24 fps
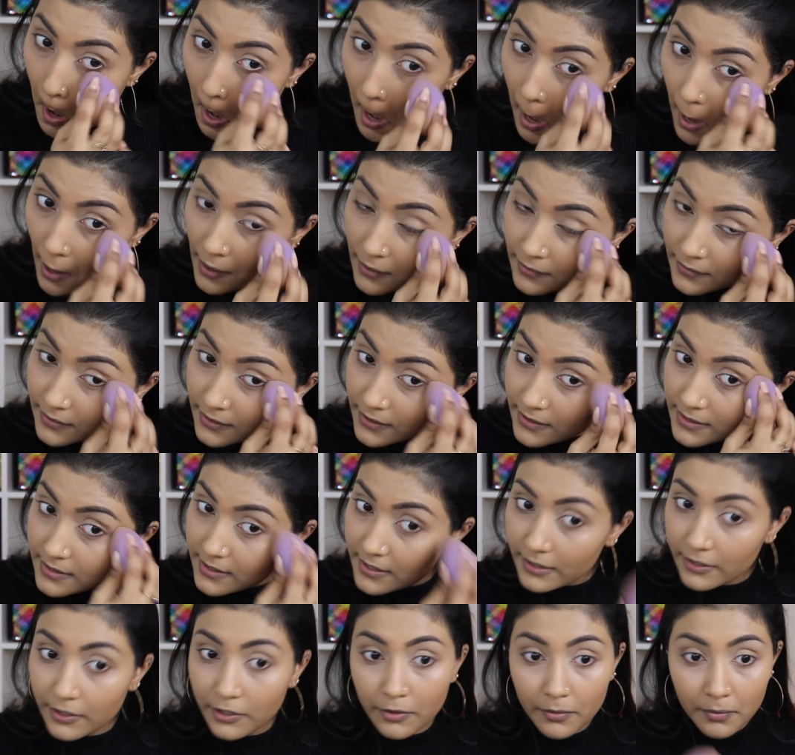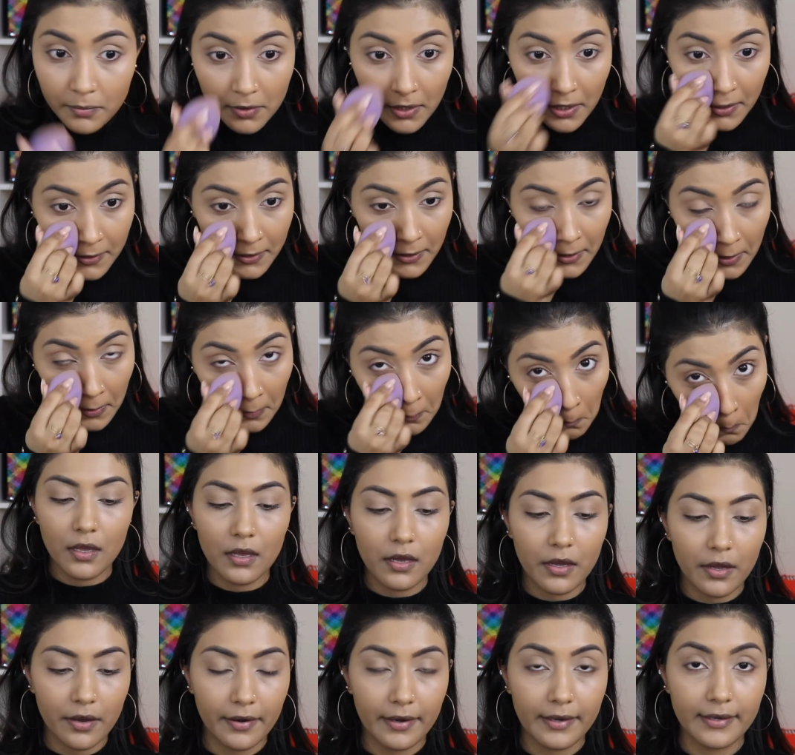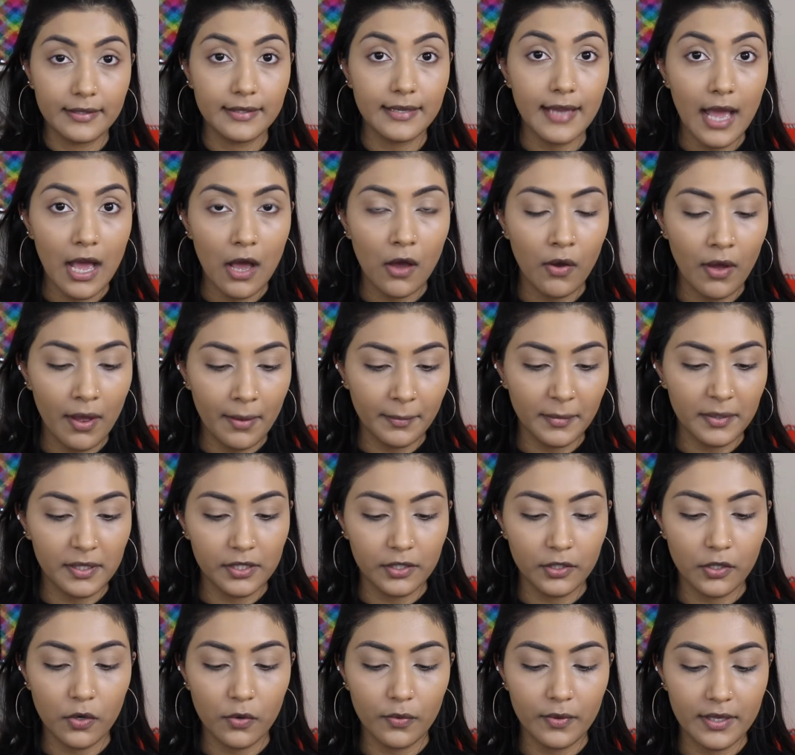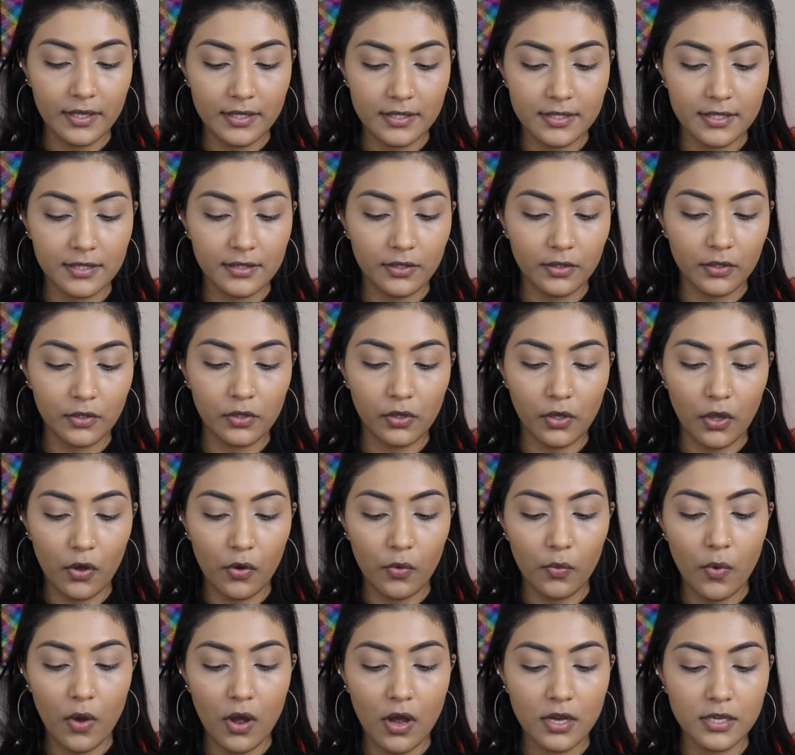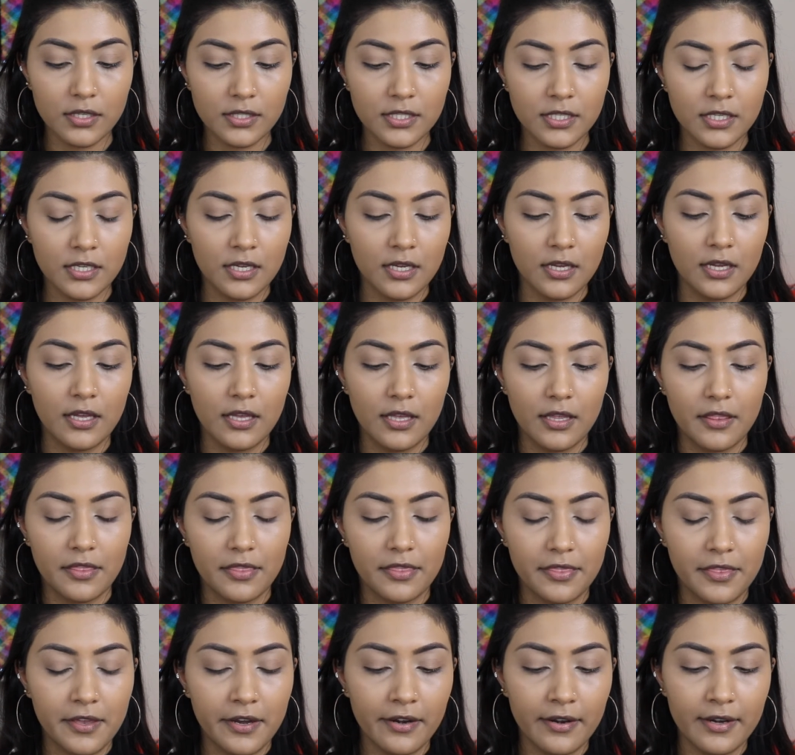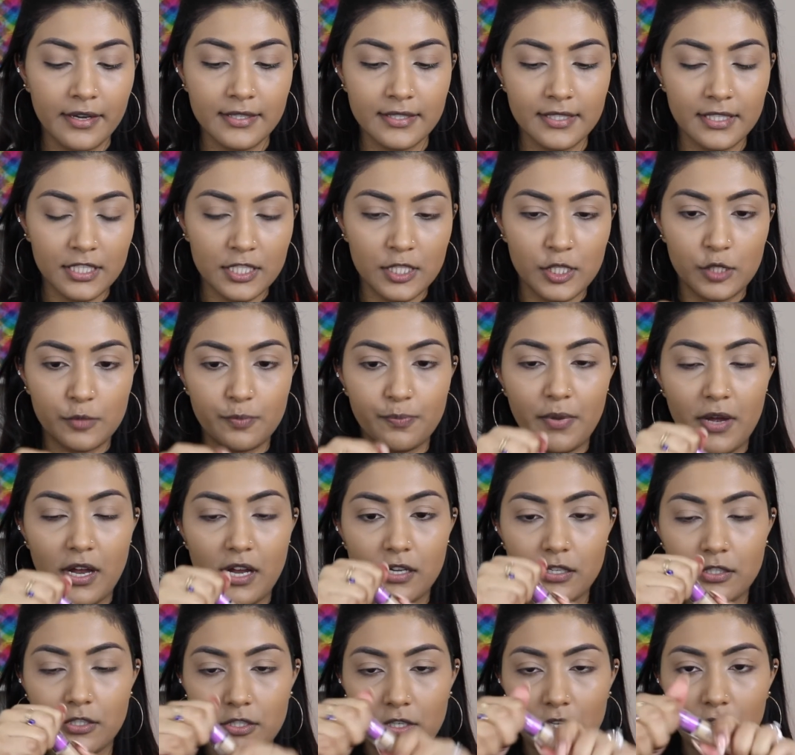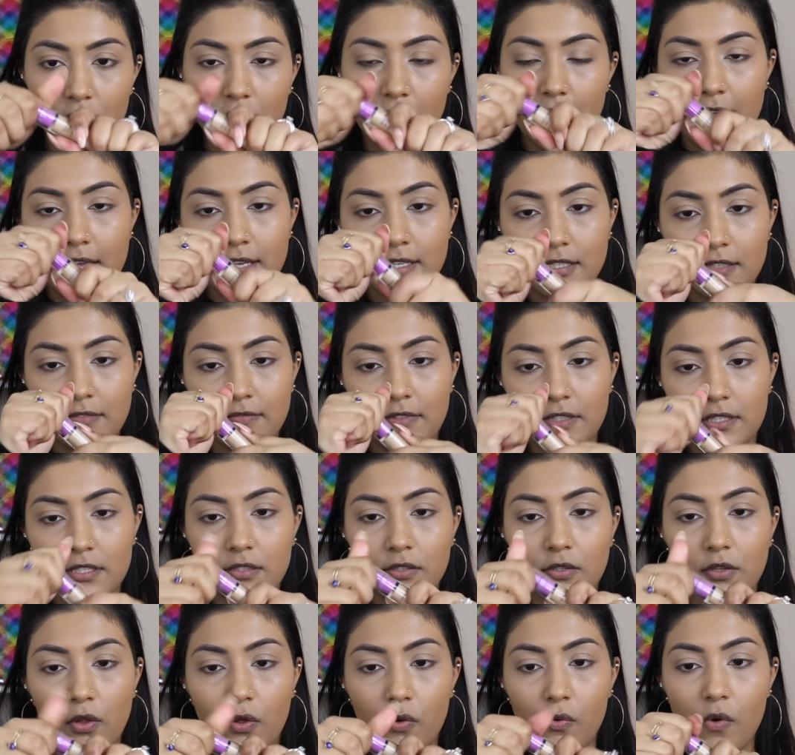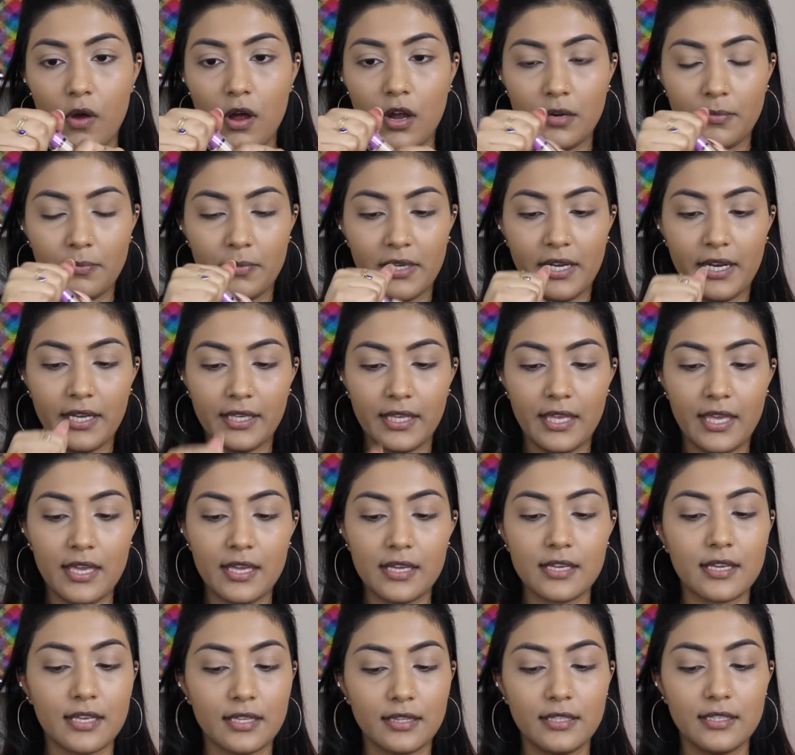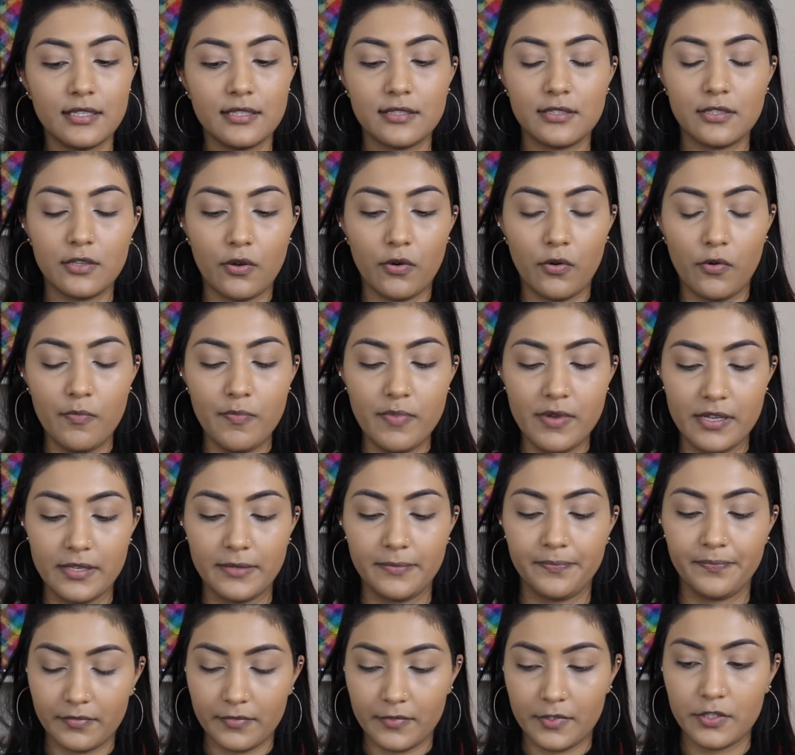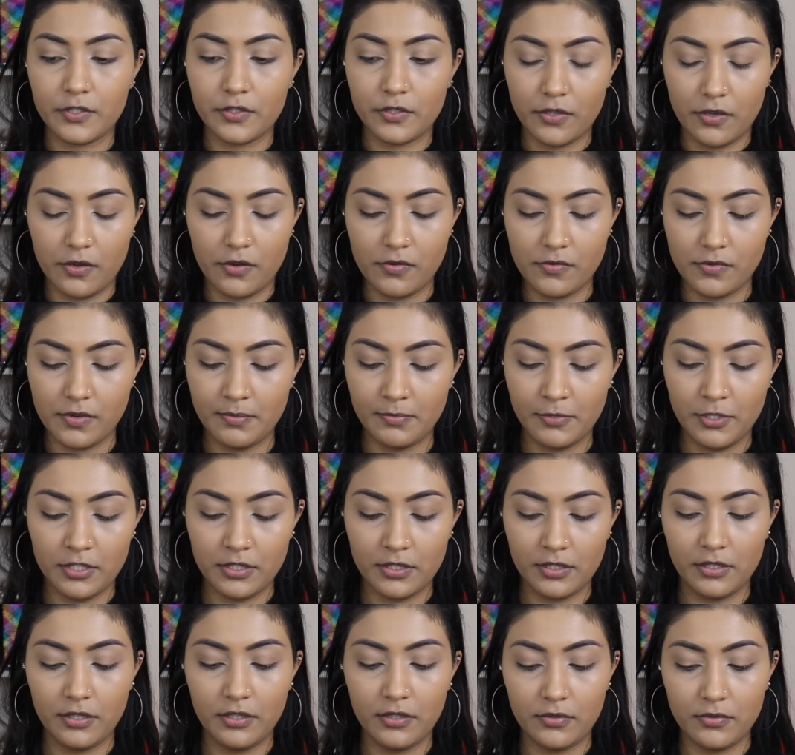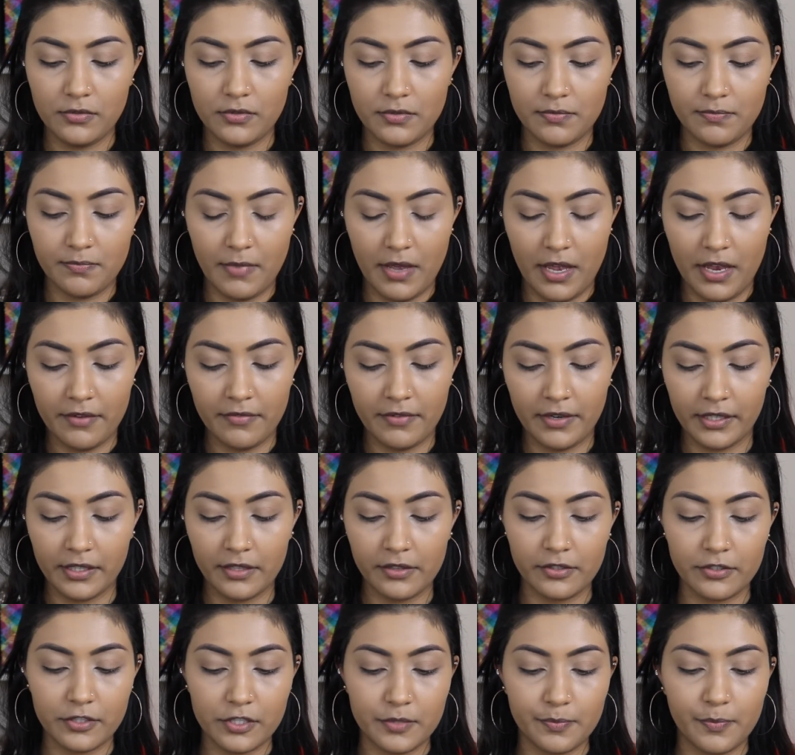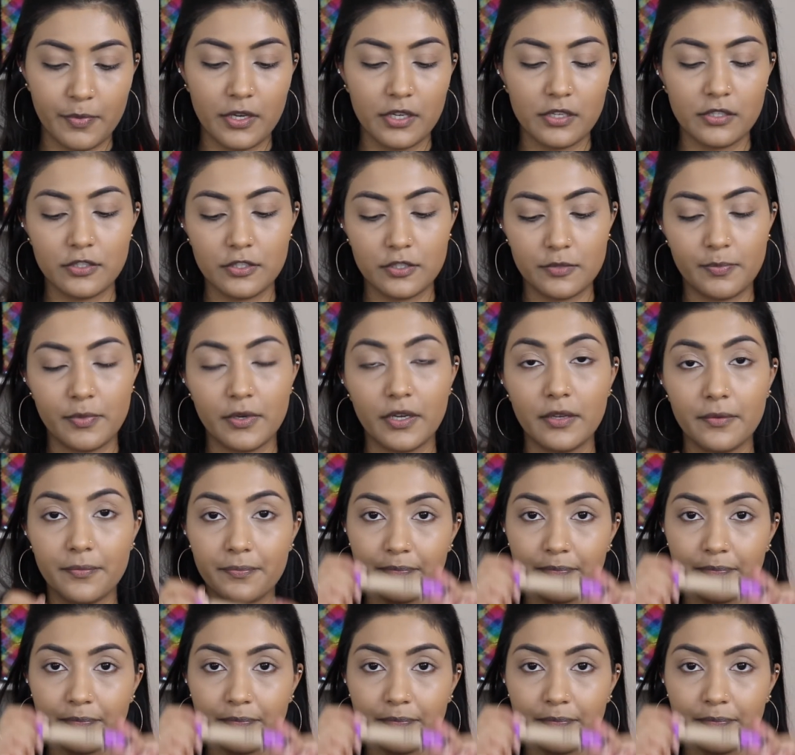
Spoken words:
and continue blending. Alright, now I'm going to go into the glow wand. There is a sponge on the end of this glow wand, but I can't get this to open. So I'm just going to use my regular sponge, but